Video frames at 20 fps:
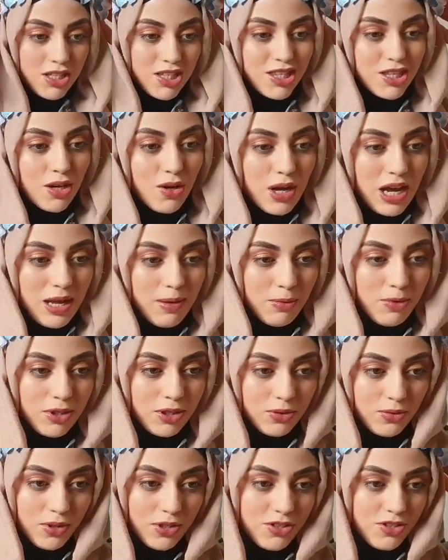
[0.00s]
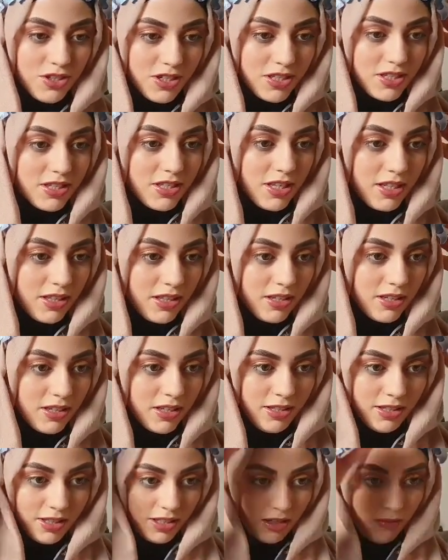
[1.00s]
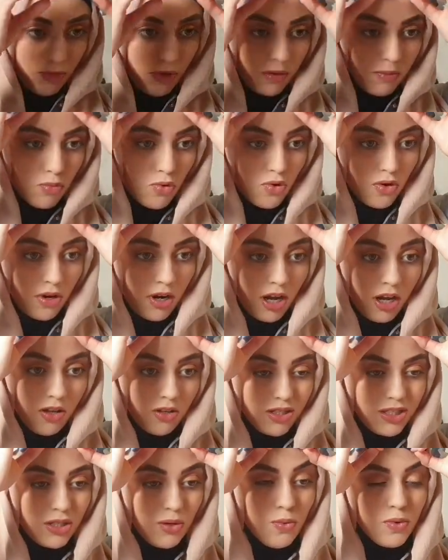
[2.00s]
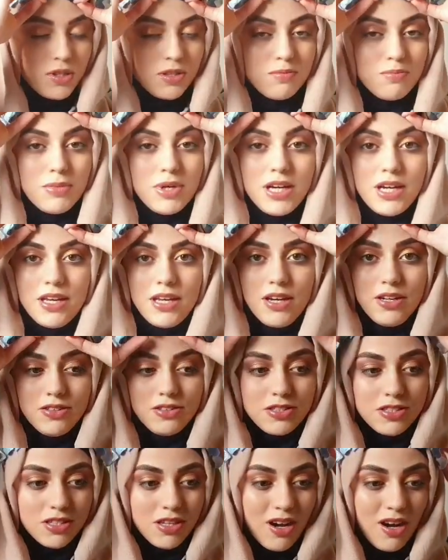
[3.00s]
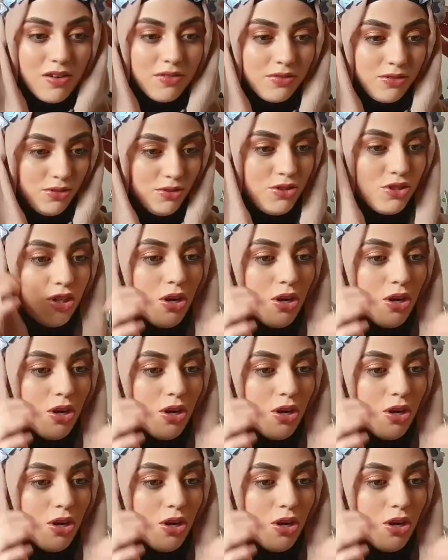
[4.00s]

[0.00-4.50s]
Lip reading: So I'm going to adjust it a little bit more. I also want my underscarf to